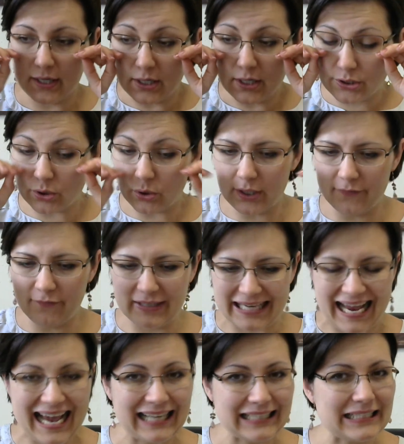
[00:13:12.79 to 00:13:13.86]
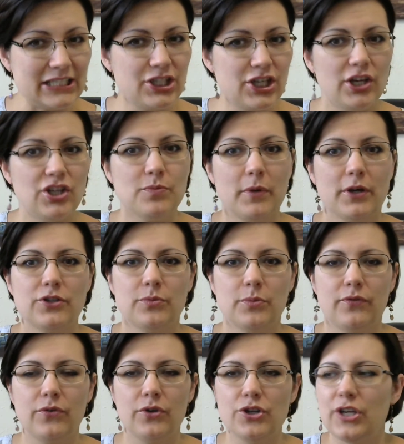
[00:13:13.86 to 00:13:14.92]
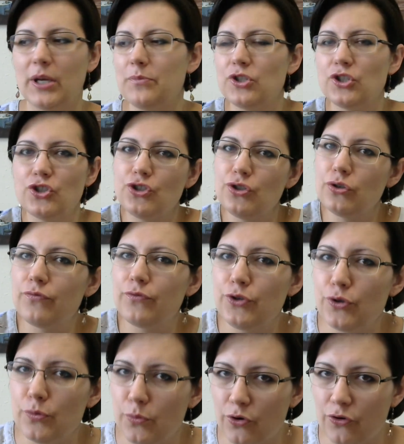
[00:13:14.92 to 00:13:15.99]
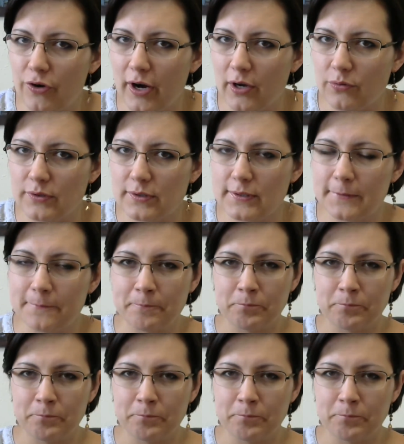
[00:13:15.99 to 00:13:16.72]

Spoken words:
So if it hasn't changed much from the first time, just do a few more rounds.